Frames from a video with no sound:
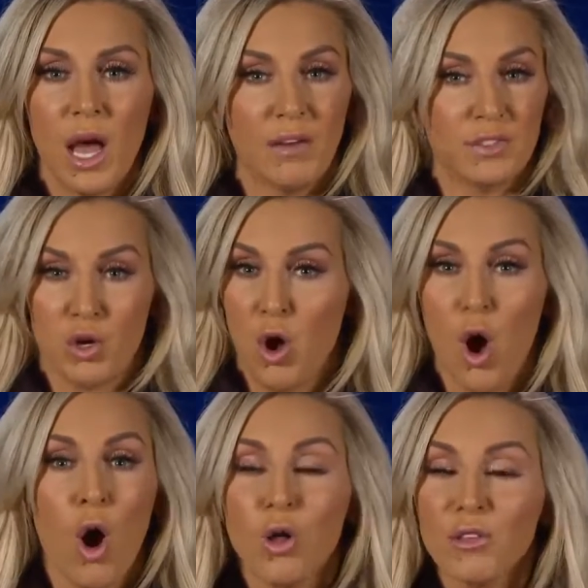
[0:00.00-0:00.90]
after
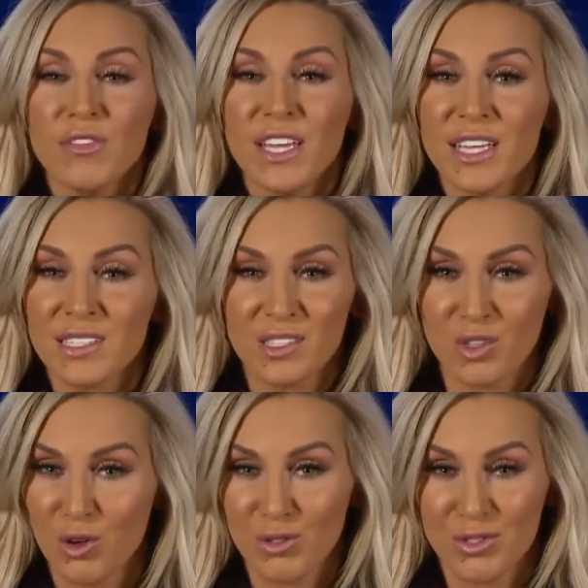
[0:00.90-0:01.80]
all of the
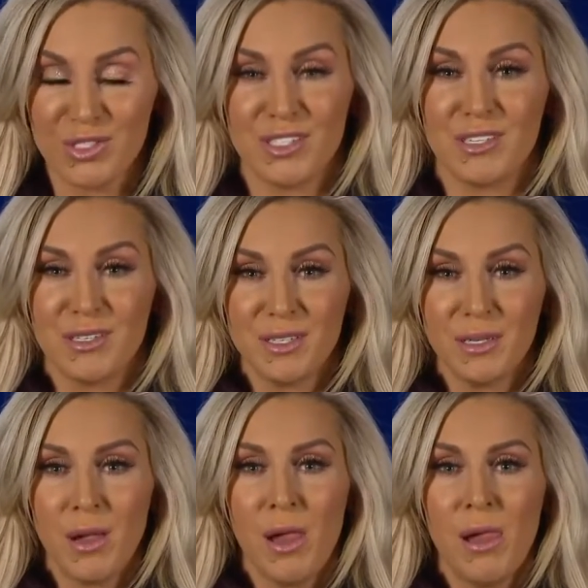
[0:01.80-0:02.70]
insults,
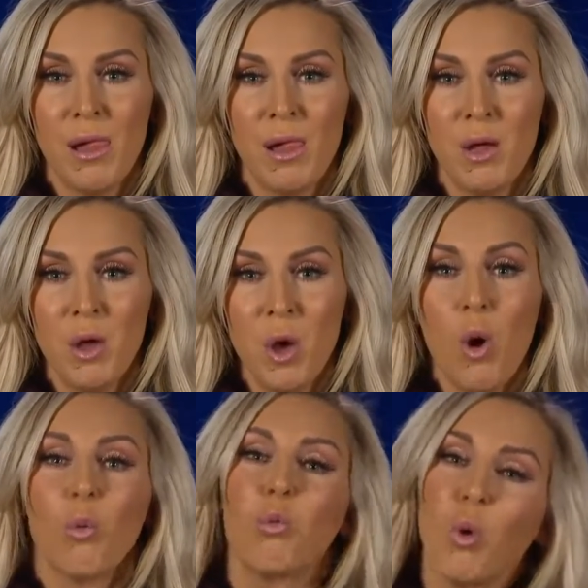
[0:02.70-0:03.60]

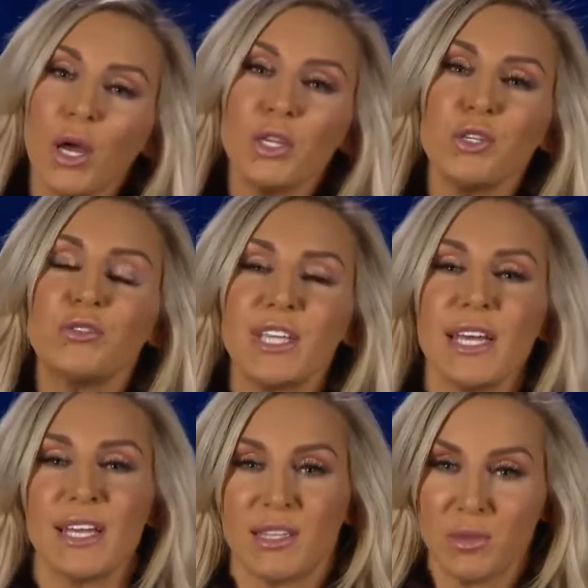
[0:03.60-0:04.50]
what you
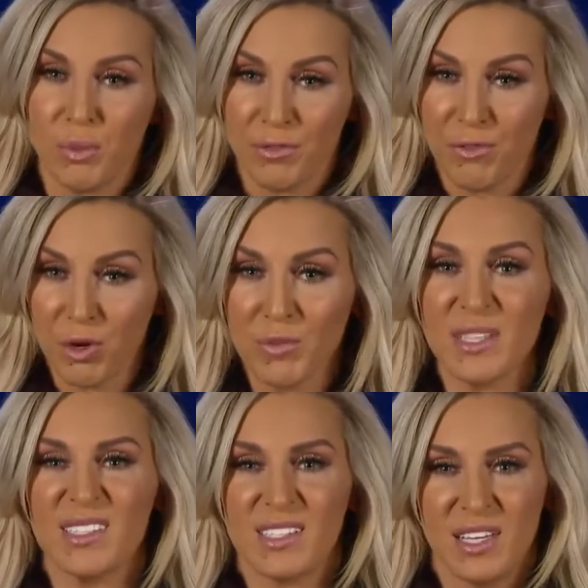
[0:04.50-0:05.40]
did at the
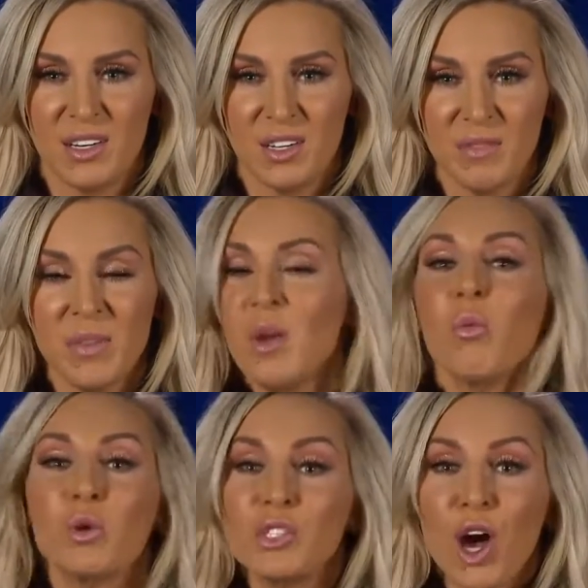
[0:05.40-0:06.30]
Performance Center
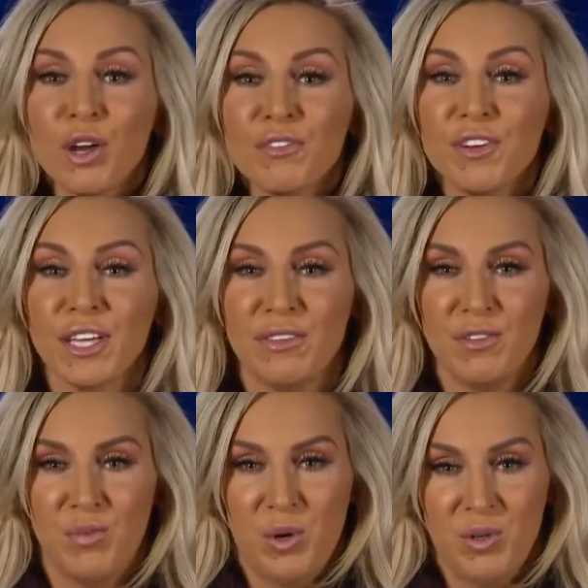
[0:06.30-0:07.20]
was
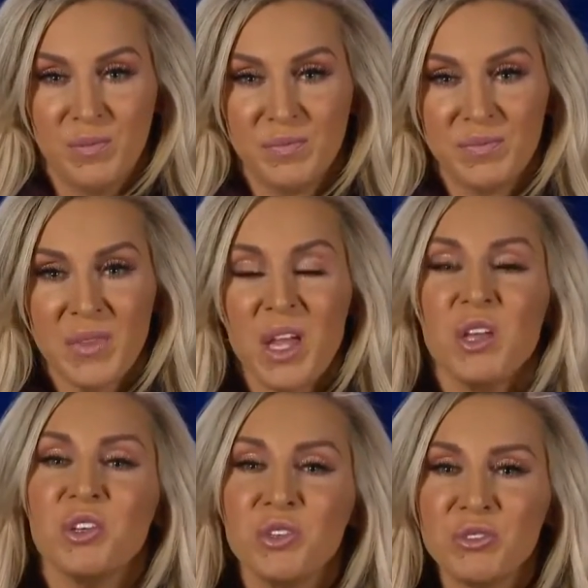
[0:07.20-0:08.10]
unforgivable.
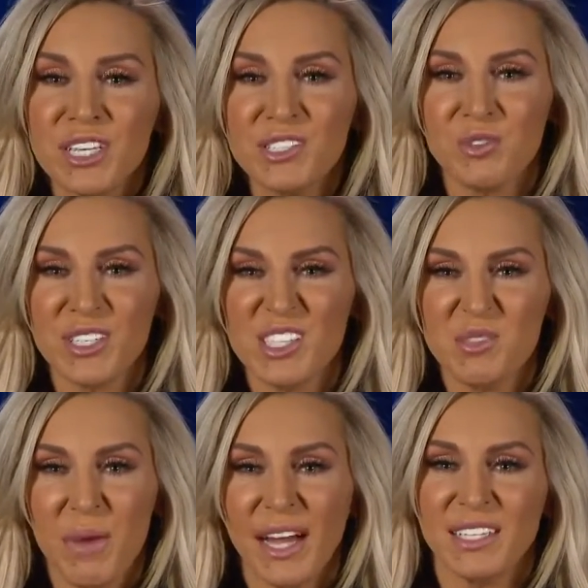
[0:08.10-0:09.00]
You
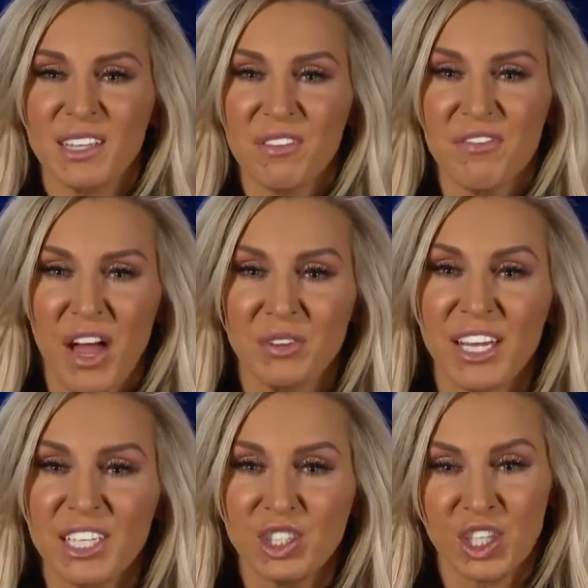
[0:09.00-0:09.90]
disrespected the
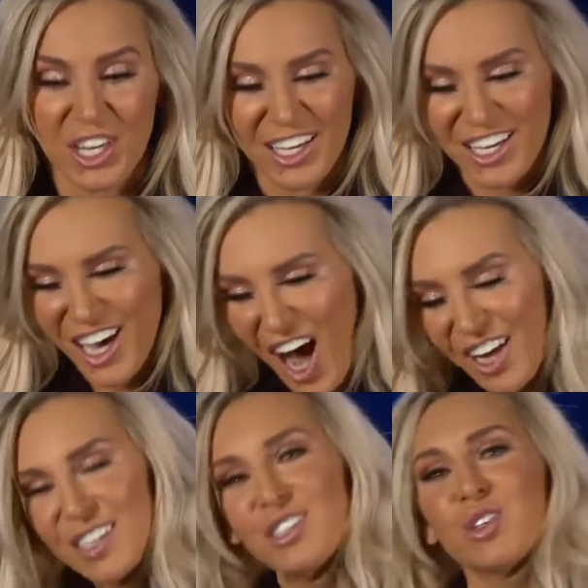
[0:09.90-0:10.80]
foundation that
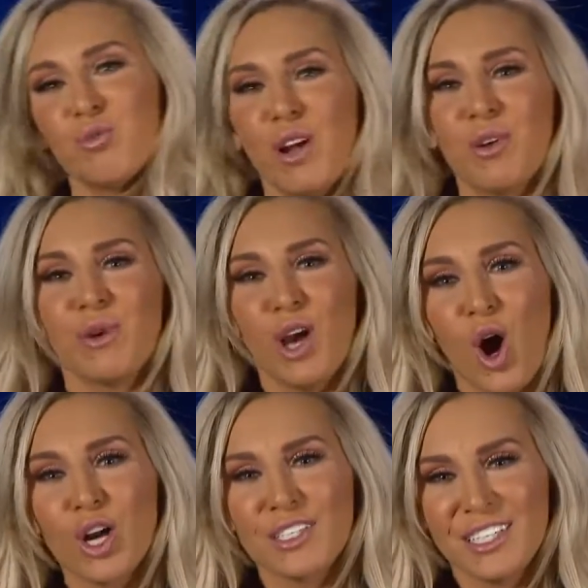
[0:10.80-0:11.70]
got us to where we
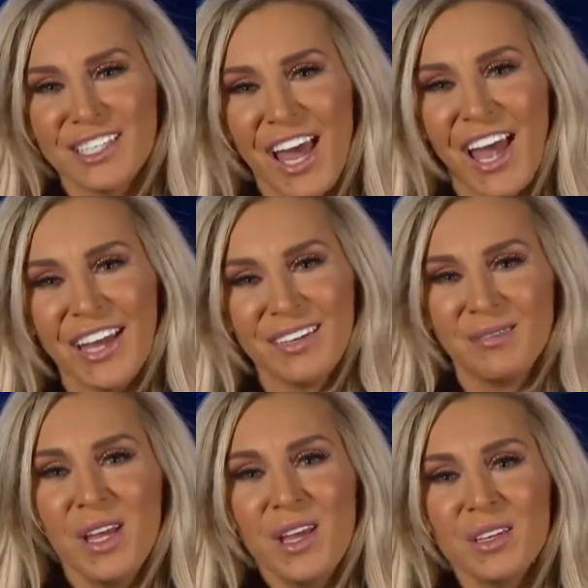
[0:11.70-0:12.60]
are today.
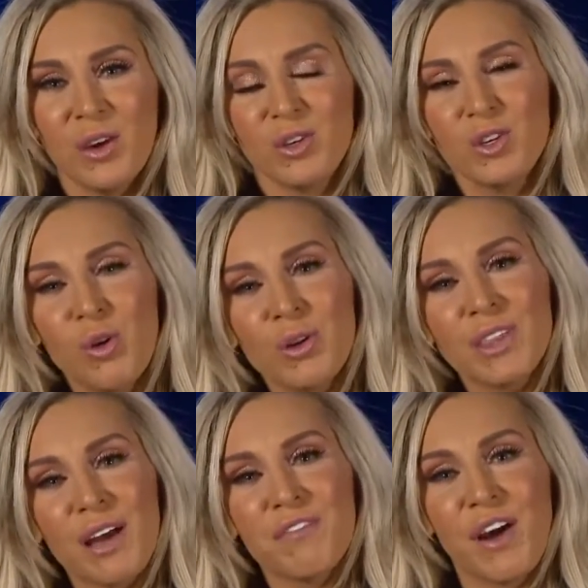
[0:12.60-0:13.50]
Now, you know what
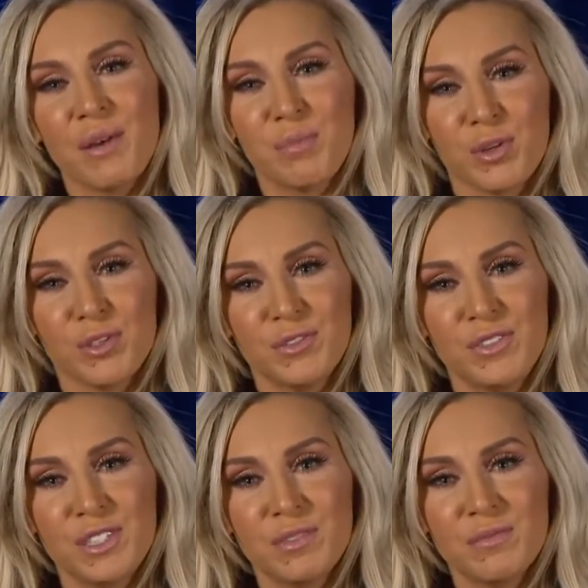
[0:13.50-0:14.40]
that fight
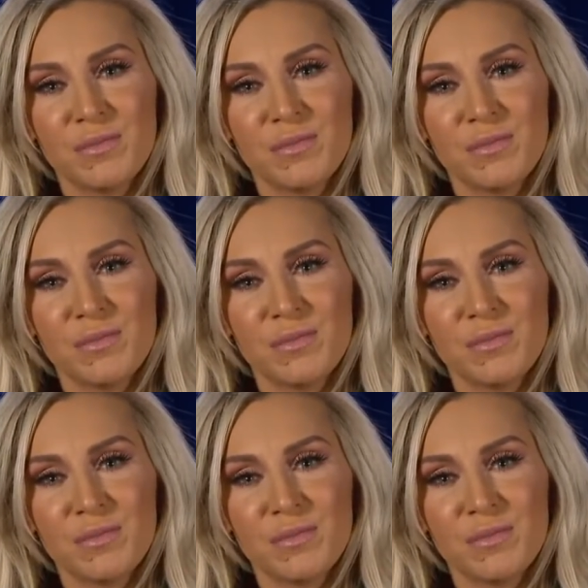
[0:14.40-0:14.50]
proved?